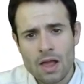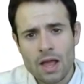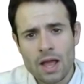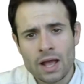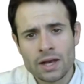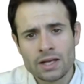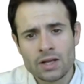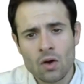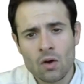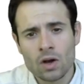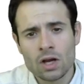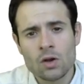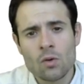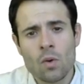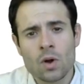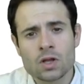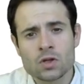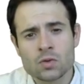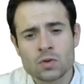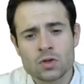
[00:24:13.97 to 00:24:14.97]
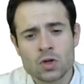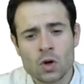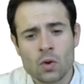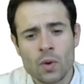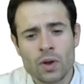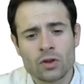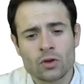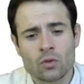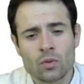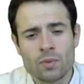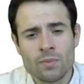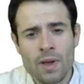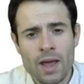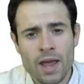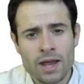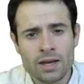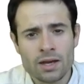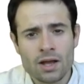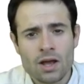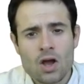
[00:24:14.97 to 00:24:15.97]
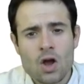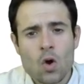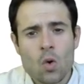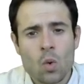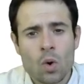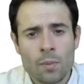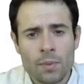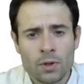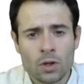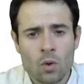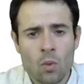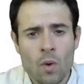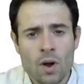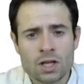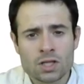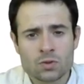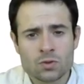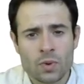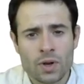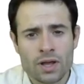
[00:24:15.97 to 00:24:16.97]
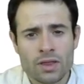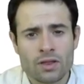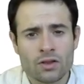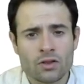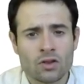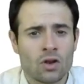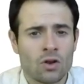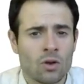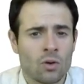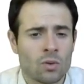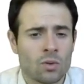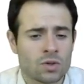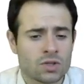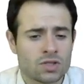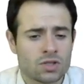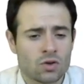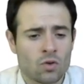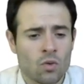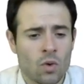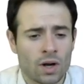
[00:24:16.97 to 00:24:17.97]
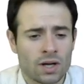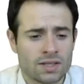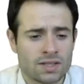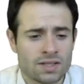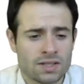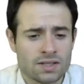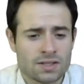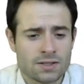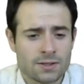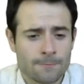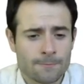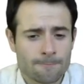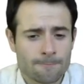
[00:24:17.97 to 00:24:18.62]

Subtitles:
And the only ones which are going to remain will be the ones with the lowest qualities.